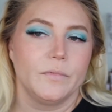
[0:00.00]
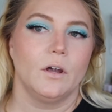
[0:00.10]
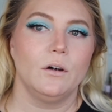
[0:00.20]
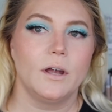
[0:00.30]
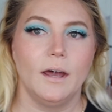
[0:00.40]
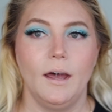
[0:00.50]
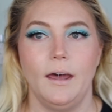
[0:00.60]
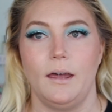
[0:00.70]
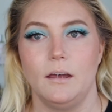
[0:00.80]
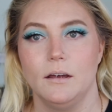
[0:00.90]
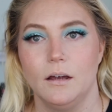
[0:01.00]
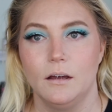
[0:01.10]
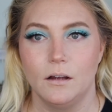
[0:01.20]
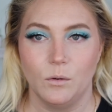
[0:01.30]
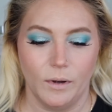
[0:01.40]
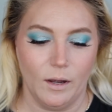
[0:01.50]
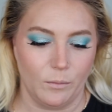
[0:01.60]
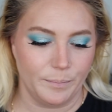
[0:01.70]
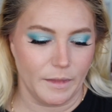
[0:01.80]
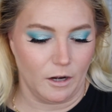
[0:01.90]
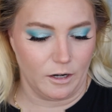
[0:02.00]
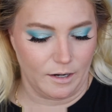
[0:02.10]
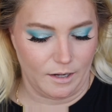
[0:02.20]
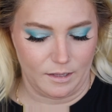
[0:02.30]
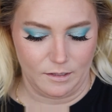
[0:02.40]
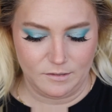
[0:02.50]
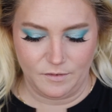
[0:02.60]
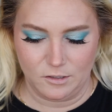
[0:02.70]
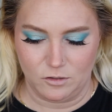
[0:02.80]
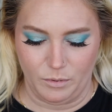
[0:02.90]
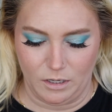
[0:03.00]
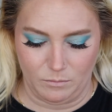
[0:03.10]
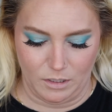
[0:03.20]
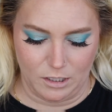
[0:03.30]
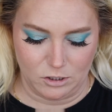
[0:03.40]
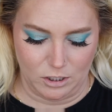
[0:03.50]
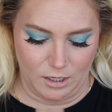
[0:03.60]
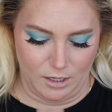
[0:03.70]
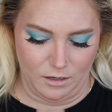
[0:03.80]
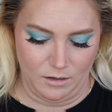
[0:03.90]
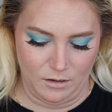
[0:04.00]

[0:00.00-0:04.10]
Okay, wow, all right, let's finish the bottom lash line.